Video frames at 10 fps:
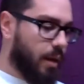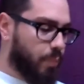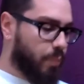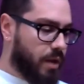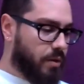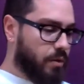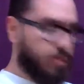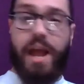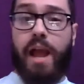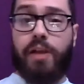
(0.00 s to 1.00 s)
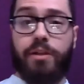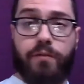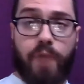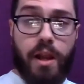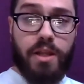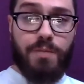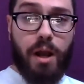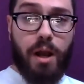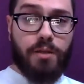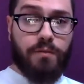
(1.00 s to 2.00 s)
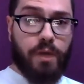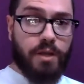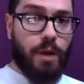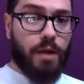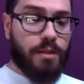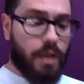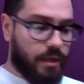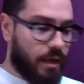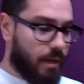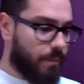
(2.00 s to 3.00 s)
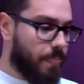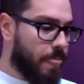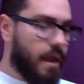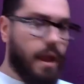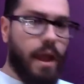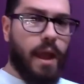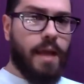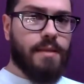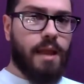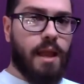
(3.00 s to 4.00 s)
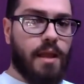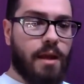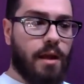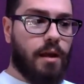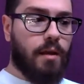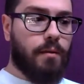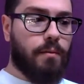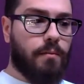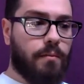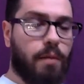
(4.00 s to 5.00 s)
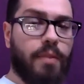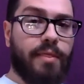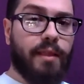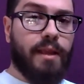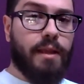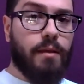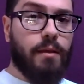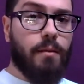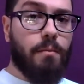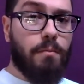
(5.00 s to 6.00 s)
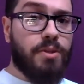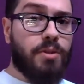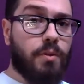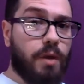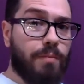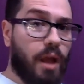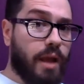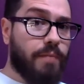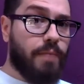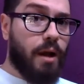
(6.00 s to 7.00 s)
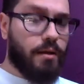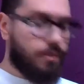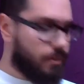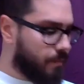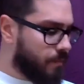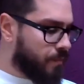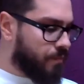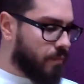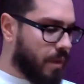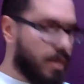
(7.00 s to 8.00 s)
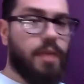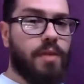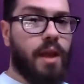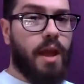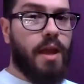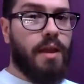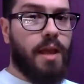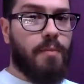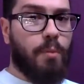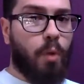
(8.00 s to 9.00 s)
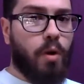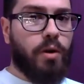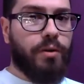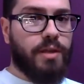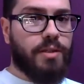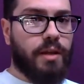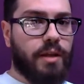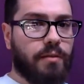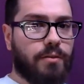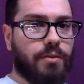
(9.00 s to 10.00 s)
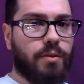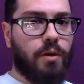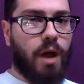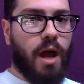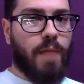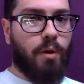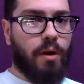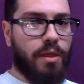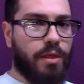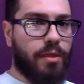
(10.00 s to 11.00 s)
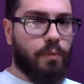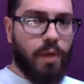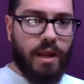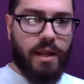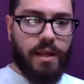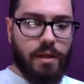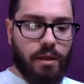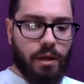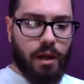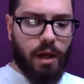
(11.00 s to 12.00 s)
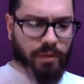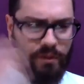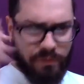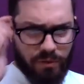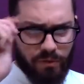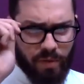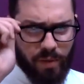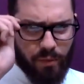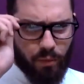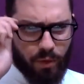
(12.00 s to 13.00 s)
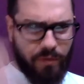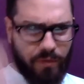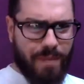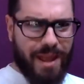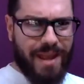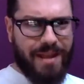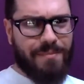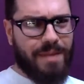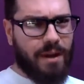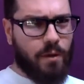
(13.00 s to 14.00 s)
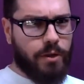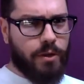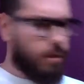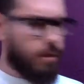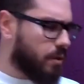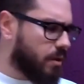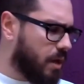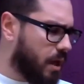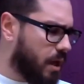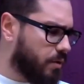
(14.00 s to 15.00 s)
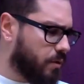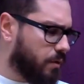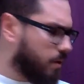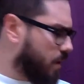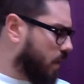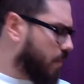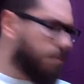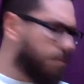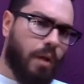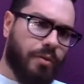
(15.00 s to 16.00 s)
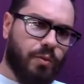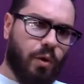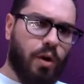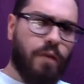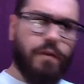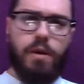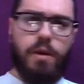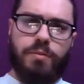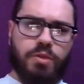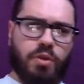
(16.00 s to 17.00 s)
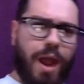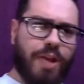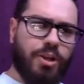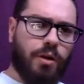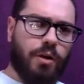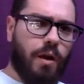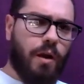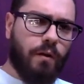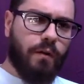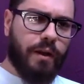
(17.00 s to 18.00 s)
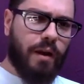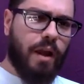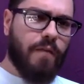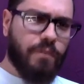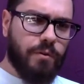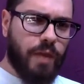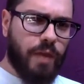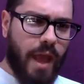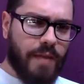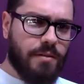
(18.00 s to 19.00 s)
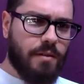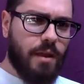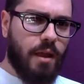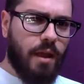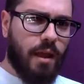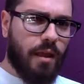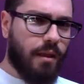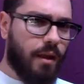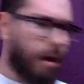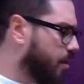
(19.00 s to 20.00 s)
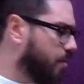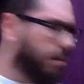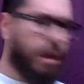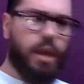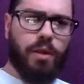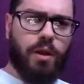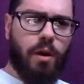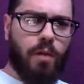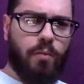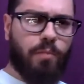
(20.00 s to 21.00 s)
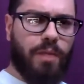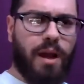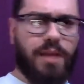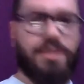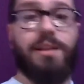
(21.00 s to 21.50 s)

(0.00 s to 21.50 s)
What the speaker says: Big news. Actually, Freddy's box, Freddy'sBox.com, has a monthly mystery blind box, and they had a Memorial Day sale. So I bought three. I believe two from April, one from May. I'm not quite sure what the actual months were. If you hear some scratching around over there, I have two cats, and they're playing with a cardboard box.